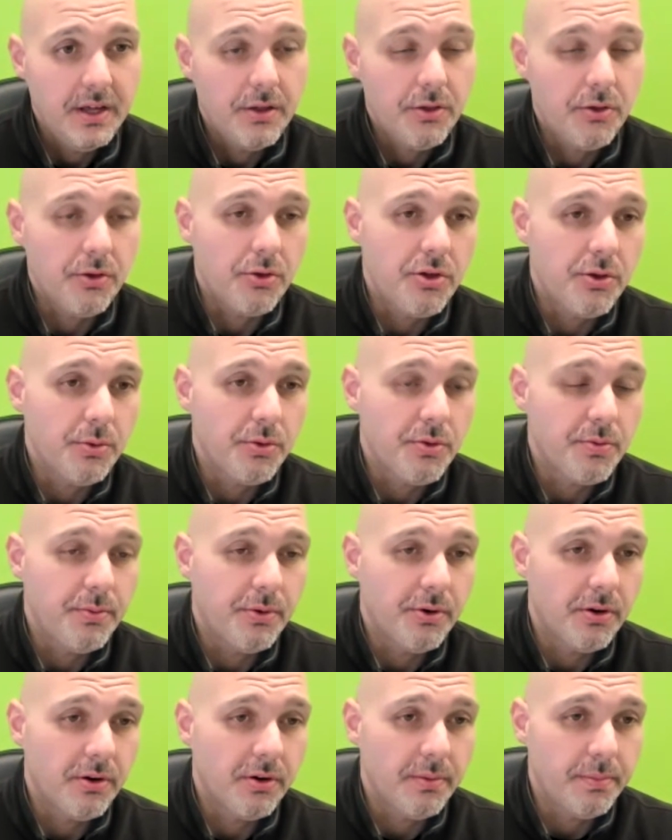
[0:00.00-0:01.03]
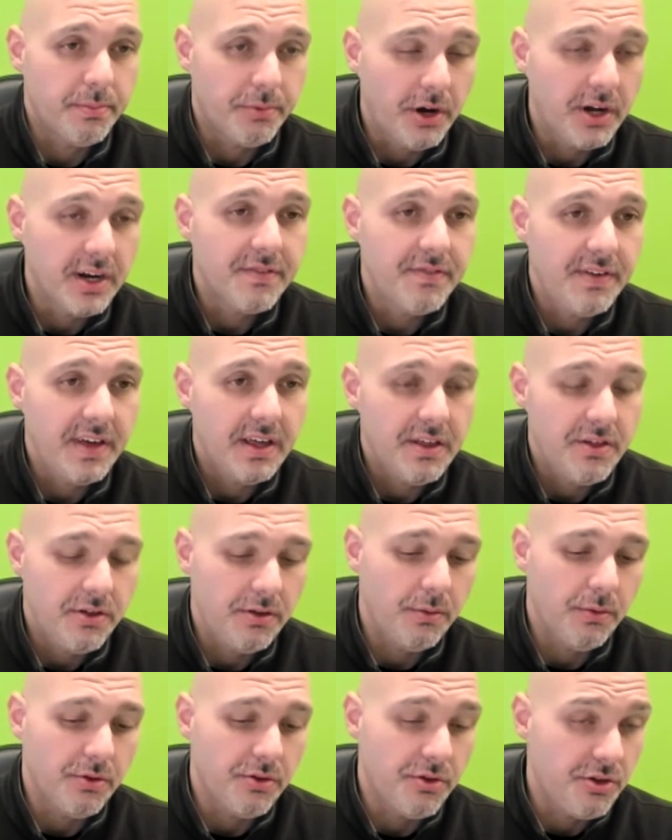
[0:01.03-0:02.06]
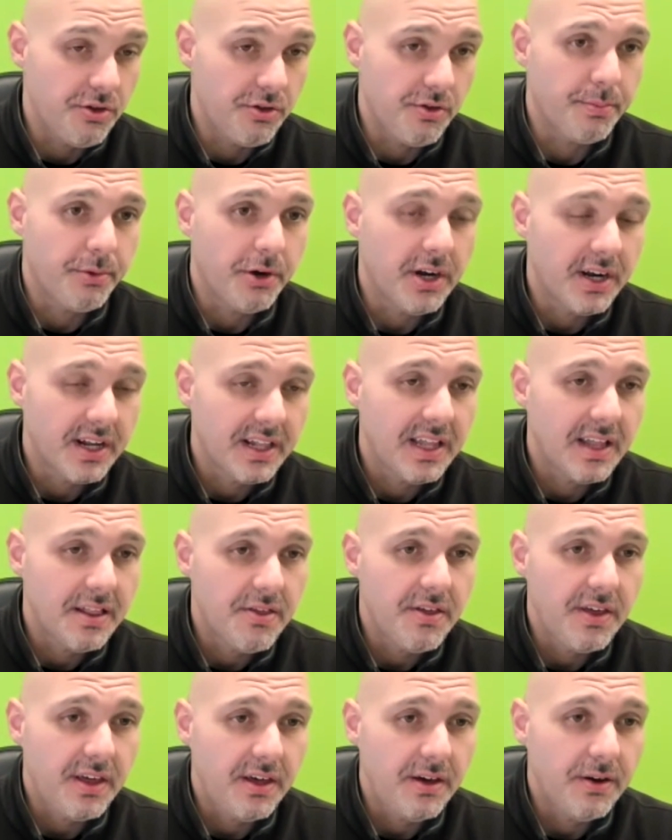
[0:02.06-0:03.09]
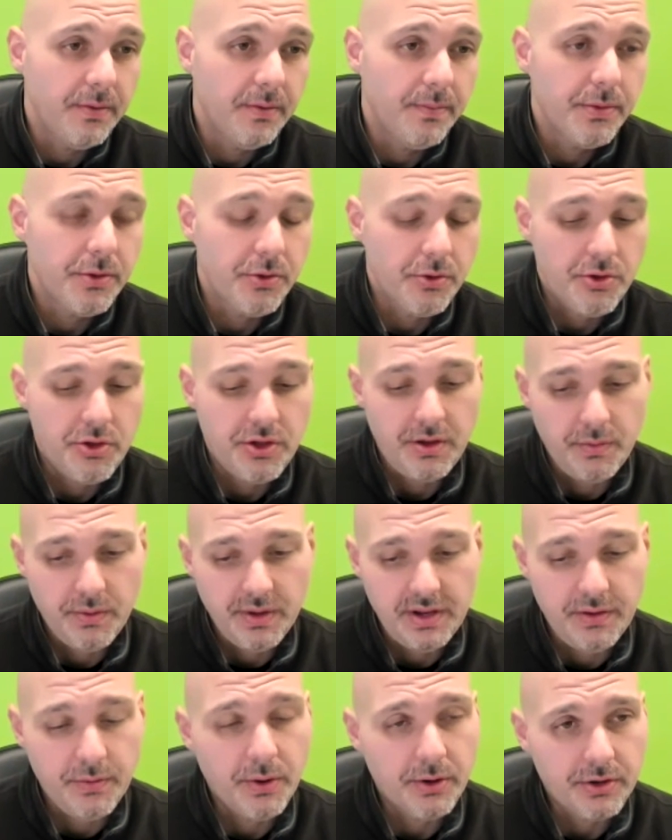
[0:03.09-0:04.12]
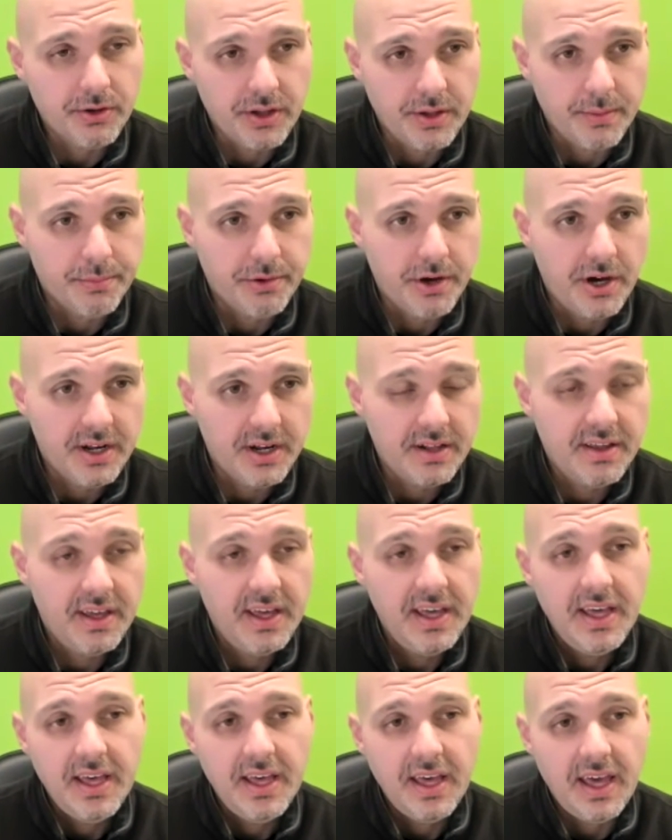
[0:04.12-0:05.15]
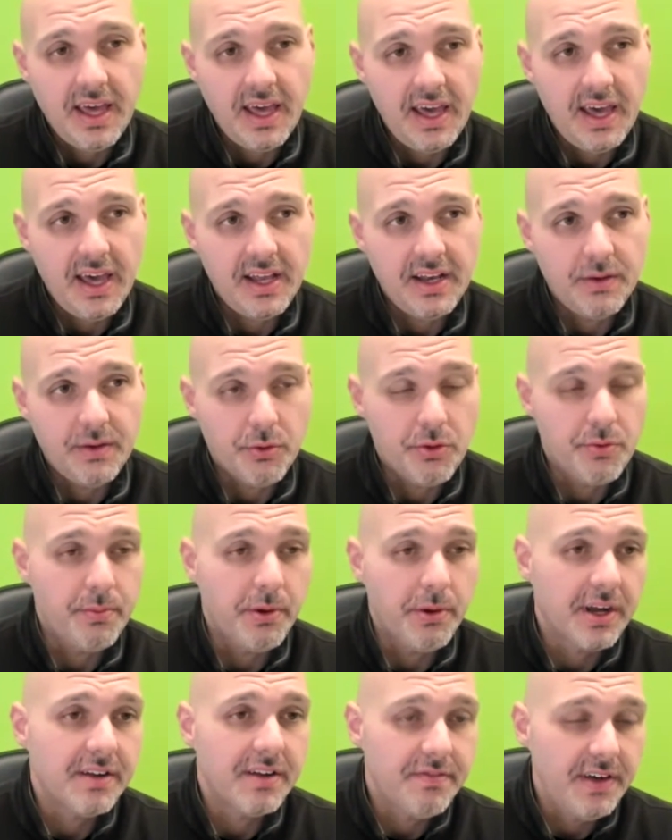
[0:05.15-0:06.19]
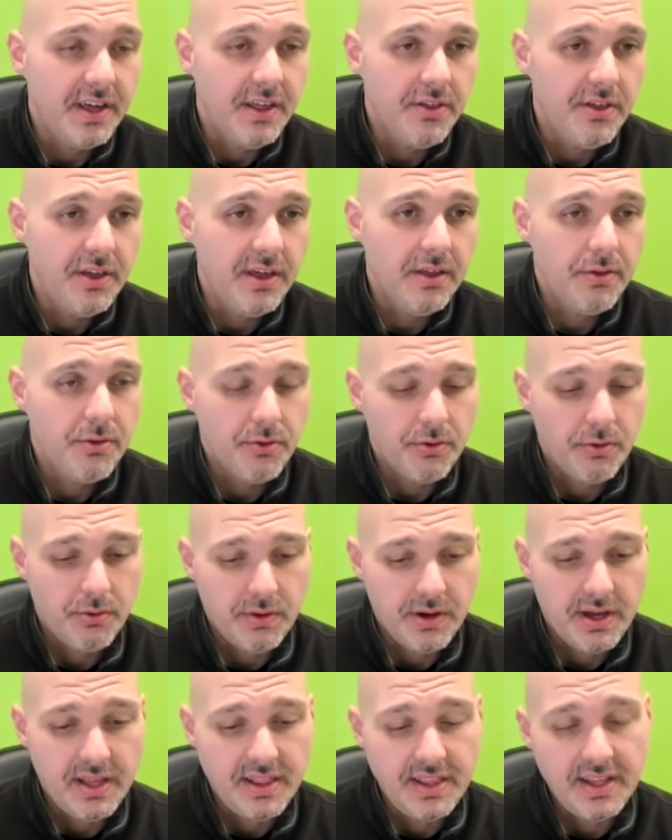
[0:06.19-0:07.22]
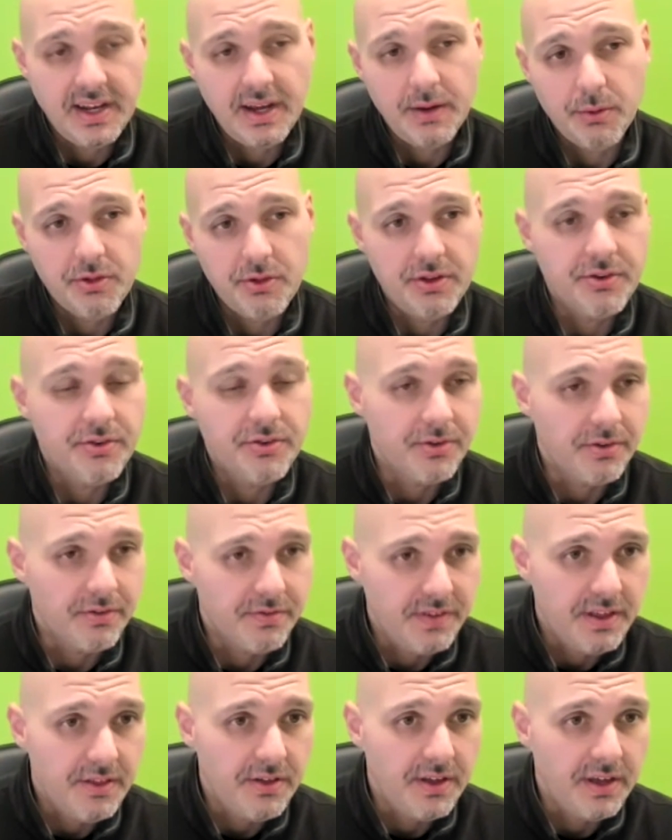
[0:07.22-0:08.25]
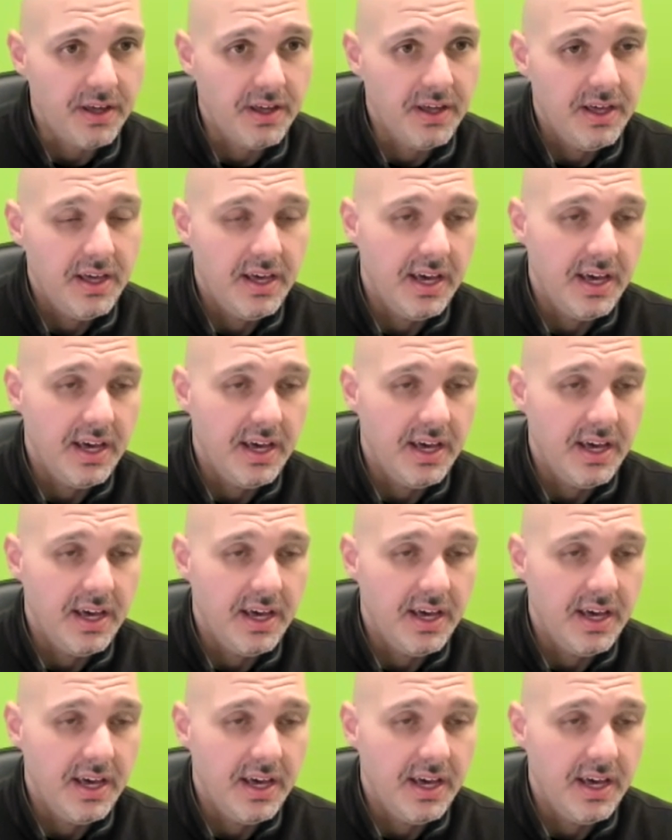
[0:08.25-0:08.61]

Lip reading: So she was more product. She was a product-led CEO. So she really worked on the product and was market facing. So and then I was internal facing.